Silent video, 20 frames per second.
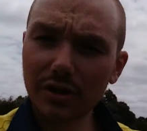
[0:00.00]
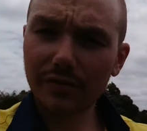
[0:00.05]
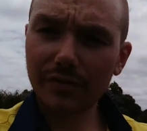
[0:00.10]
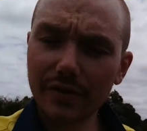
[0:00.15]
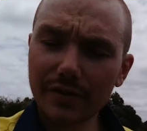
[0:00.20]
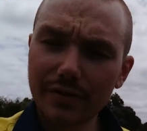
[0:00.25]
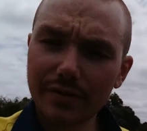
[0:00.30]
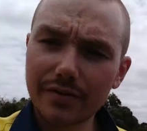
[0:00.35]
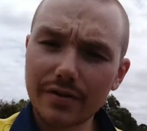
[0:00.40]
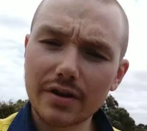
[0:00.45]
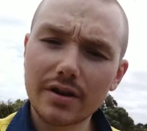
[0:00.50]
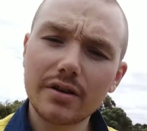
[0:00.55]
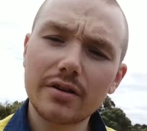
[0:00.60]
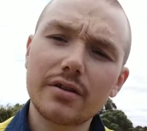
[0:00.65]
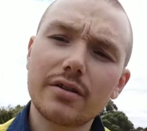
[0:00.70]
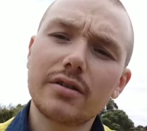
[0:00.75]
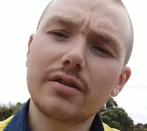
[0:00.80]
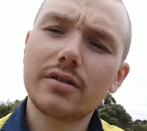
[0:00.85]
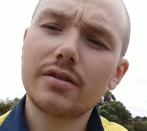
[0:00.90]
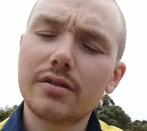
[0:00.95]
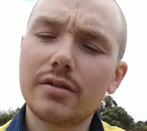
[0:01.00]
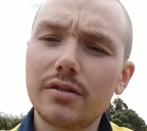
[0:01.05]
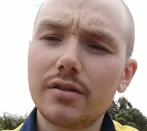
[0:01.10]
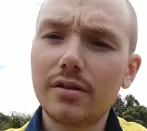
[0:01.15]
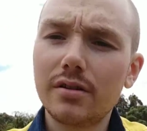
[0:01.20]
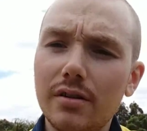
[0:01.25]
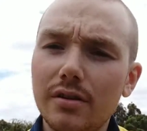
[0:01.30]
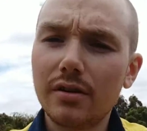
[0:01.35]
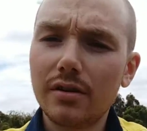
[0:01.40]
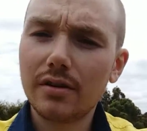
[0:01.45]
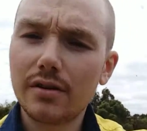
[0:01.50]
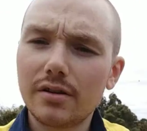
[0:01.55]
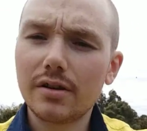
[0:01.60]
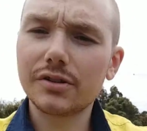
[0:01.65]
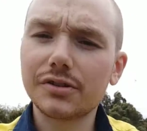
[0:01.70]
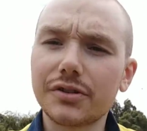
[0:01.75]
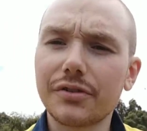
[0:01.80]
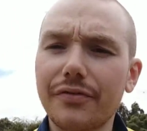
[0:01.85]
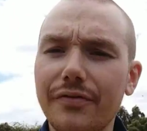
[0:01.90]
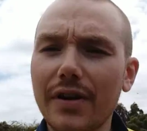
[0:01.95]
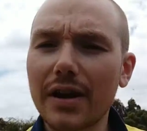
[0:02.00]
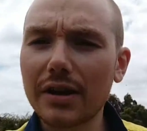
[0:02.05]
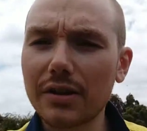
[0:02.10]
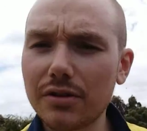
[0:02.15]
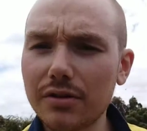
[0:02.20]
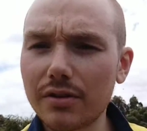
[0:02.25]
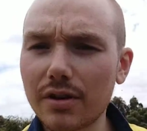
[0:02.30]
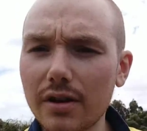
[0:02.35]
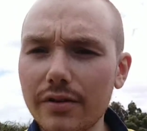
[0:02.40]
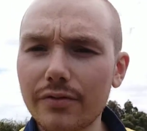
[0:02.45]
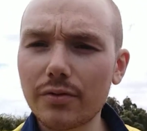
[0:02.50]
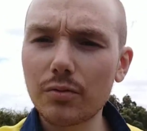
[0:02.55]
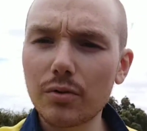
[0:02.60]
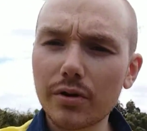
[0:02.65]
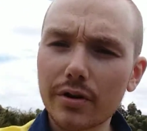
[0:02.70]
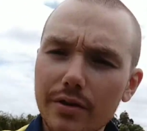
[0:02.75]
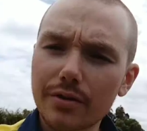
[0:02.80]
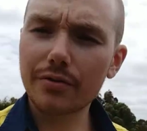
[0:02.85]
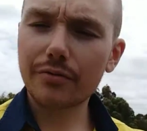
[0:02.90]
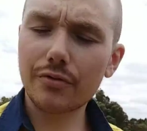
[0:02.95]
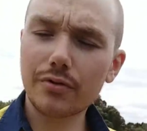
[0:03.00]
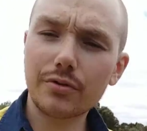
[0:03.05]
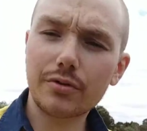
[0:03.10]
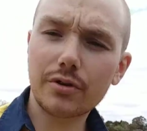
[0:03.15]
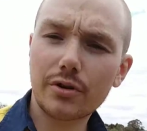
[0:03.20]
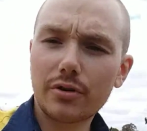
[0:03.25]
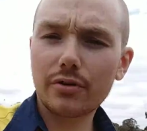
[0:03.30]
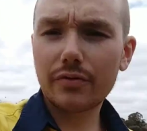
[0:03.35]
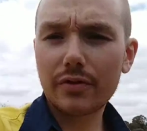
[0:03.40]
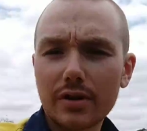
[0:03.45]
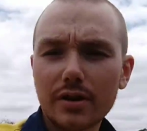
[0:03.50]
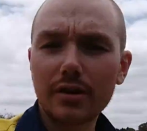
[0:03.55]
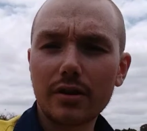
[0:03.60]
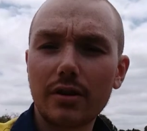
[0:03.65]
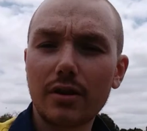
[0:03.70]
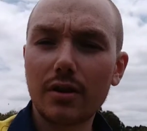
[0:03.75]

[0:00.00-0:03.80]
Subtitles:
off, I think, as a thank you day for working through COVID,